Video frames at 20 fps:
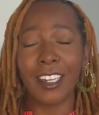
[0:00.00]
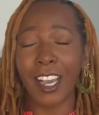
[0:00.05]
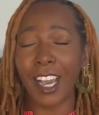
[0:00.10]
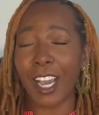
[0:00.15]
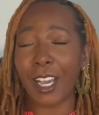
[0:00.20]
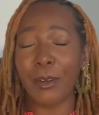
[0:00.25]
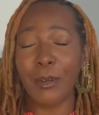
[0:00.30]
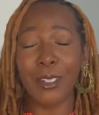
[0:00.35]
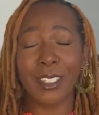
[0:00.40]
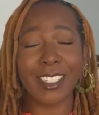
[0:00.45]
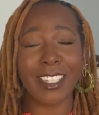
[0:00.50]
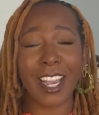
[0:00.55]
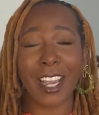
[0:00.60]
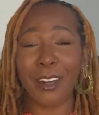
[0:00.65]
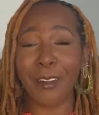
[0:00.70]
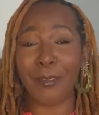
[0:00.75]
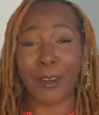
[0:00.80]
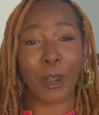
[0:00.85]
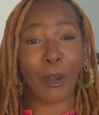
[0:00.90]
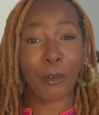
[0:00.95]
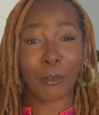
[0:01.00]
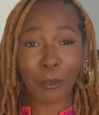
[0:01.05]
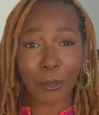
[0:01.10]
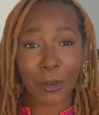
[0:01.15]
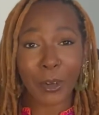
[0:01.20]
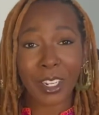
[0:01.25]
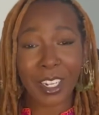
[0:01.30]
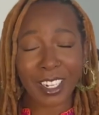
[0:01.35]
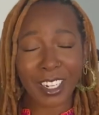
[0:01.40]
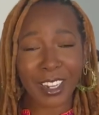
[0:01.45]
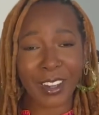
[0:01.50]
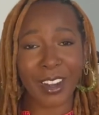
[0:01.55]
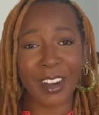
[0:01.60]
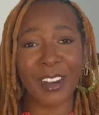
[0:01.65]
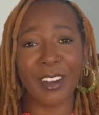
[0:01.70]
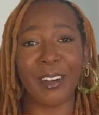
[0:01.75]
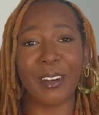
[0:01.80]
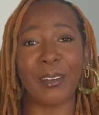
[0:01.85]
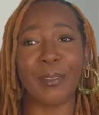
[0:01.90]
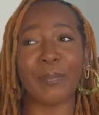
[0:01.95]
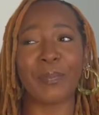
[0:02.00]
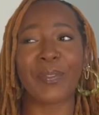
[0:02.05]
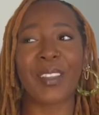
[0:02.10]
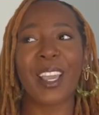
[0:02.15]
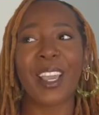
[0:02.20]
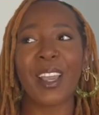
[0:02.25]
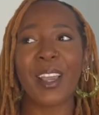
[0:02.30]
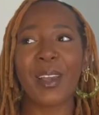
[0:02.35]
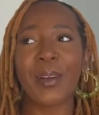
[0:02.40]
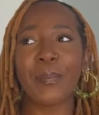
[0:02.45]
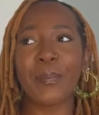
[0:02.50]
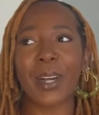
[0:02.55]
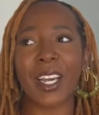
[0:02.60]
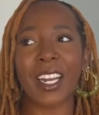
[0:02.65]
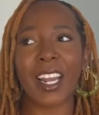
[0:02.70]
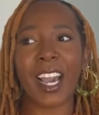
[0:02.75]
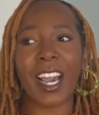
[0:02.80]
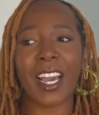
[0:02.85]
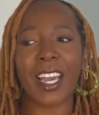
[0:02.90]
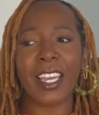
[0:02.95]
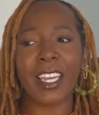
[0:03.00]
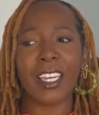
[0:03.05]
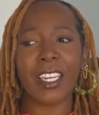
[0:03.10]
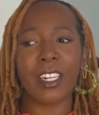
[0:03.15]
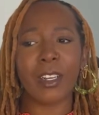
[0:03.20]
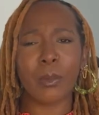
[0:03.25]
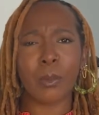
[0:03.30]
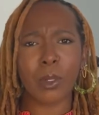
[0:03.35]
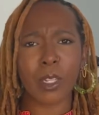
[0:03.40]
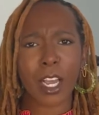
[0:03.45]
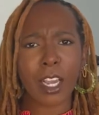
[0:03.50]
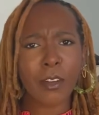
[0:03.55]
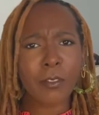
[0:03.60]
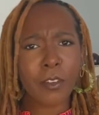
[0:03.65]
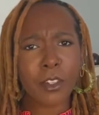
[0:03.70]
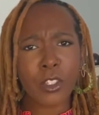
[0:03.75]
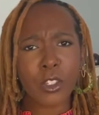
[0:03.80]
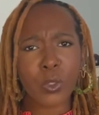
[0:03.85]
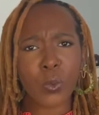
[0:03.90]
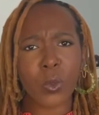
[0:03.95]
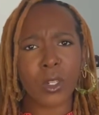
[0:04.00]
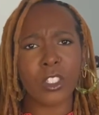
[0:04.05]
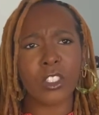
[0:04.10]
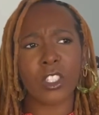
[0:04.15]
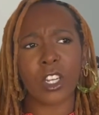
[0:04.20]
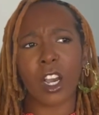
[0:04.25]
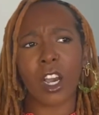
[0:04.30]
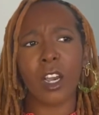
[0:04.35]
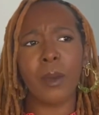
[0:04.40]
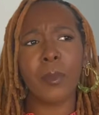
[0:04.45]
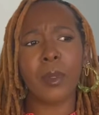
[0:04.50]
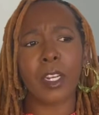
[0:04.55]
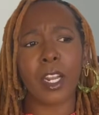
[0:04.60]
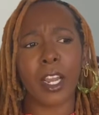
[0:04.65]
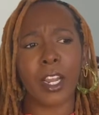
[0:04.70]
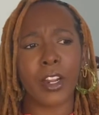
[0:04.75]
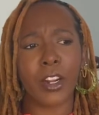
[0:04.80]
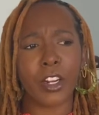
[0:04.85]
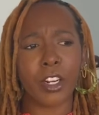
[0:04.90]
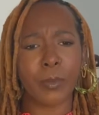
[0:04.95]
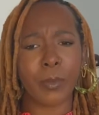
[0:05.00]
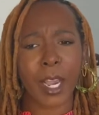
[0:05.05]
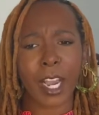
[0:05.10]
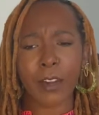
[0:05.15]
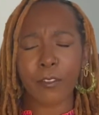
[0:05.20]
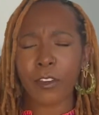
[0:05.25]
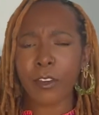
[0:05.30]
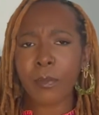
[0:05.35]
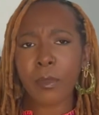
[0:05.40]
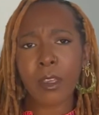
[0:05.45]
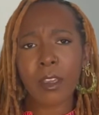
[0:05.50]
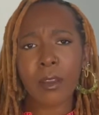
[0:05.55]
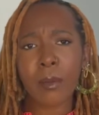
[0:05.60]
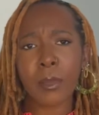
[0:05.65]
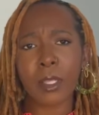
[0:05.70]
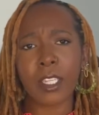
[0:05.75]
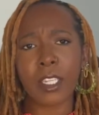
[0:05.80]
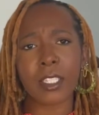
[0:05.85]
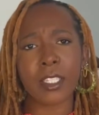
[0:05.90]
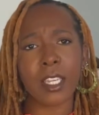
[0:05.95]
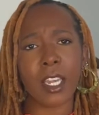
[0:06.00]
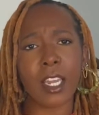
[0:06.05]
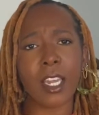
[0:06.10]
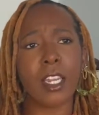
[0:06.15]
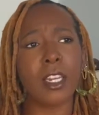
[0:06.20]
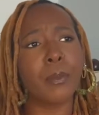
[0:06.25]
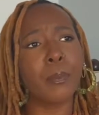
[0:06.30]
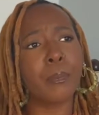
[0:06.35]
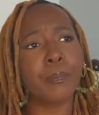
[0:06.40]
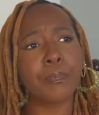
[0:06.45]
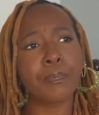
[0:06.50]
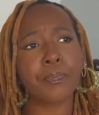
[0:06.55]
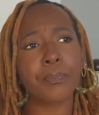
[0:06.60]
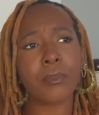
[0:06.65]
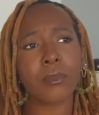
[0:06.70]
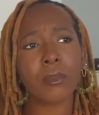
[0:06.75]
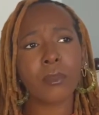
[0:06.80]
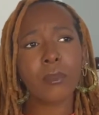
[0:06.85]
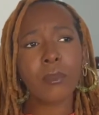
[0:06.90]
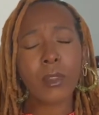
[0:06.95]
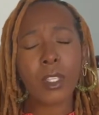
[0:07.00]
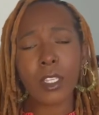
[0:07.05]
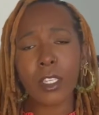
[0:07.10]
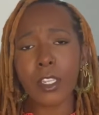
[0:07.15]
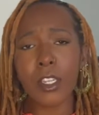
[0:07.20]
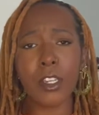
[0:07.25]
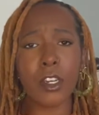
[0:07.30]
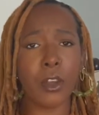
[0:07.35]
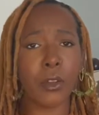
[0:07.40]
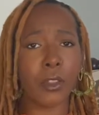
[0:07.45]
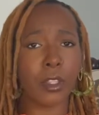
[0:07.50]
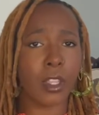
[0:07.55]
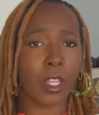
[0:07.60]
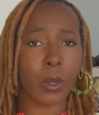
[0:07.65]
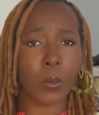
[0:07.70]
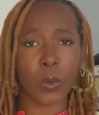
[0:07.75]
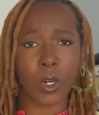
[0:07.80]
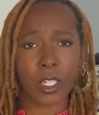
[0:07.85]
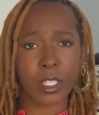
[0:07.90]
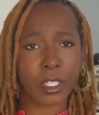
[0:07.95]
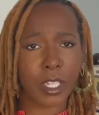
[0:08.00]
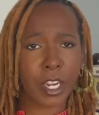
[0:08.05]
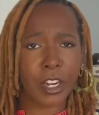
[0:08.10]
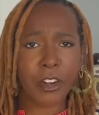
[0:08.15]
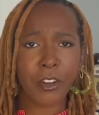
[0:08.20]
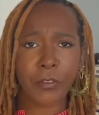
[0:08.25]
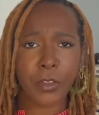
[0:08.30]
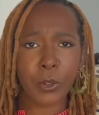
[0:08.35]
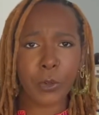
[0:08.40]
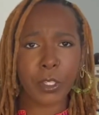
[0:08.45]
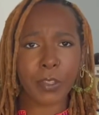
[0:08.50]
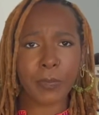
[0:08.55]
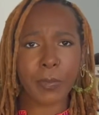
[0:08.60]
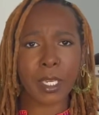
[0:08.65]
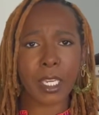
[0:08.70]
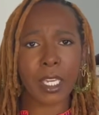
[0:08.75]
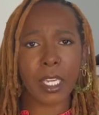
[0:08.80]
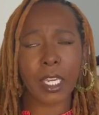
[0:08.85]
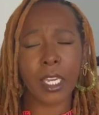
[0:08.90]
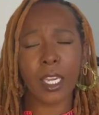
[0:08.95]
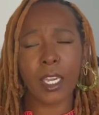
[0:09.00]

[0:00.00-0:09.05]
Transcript: was kind of over it. But I had applied for this one job and I heard back from them, and they said, you know, that they wanted to interview with me.